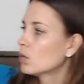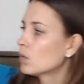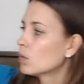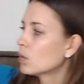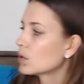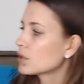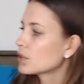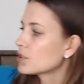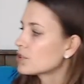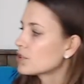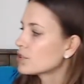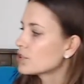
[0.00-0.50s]

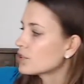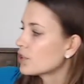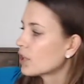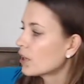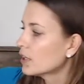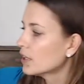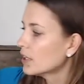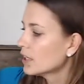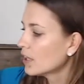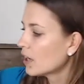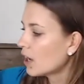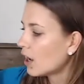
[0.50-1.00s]
we're
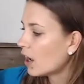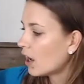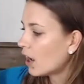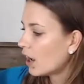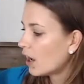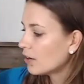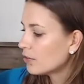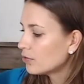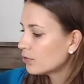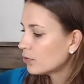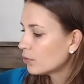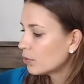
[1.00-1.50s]
starting
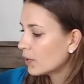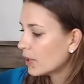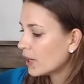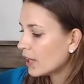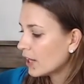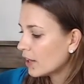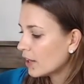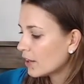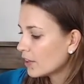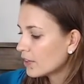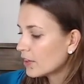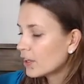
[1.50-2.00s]
off
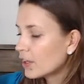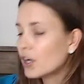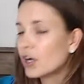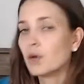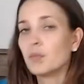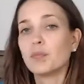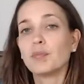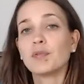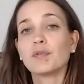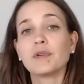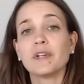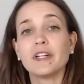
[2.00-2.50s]
with a
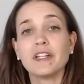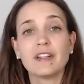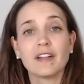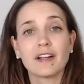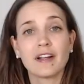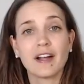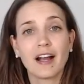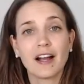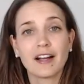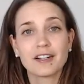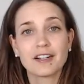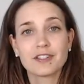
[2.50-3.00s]

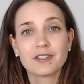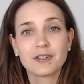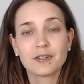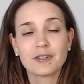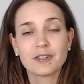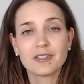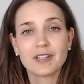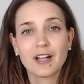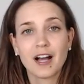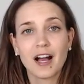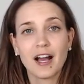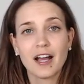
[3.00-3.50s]
breathing
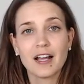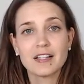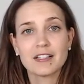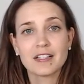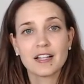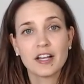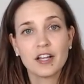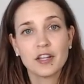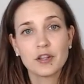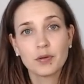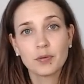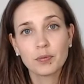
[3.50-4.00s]
exercise.
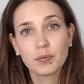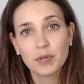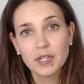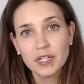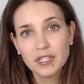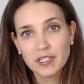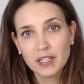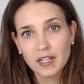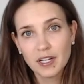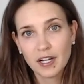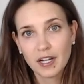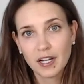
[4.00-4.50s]
And the
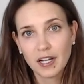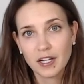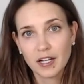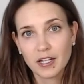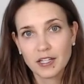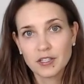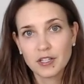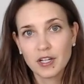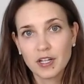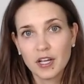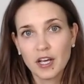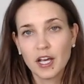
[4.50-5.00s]
reason
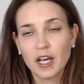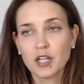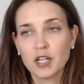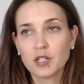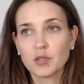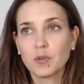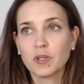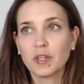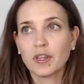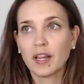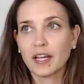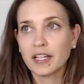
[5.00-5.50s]
is
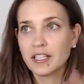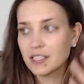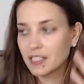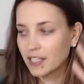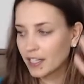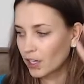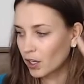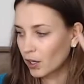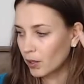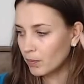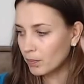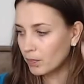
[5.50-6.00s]
we'd like to
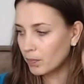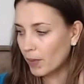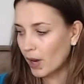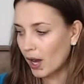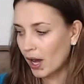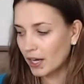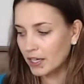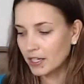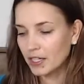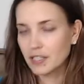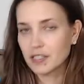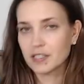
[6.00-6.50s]
get our
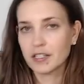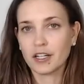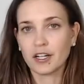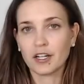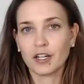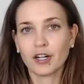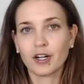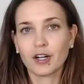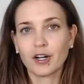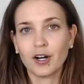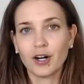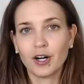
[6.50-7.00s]
bodies in a
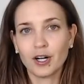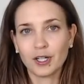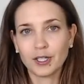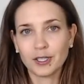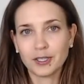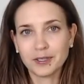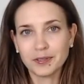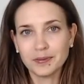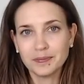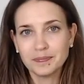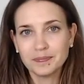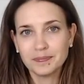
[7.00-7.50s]

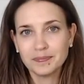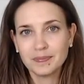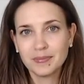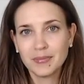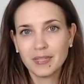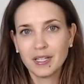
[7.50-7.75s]
calm,